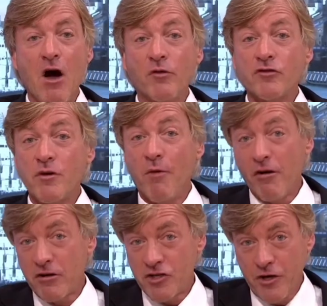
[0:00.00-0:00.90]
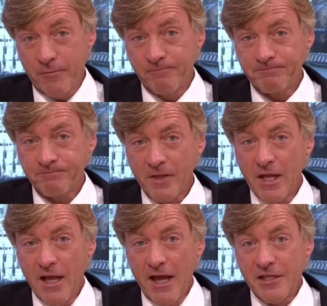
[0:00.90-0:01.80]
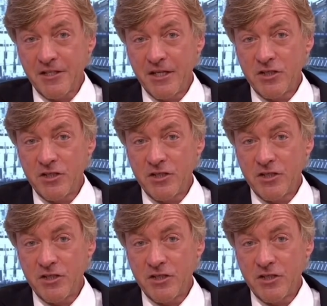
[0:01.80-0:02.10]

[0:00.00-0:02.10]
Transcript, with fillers: on tomorrow's show, as the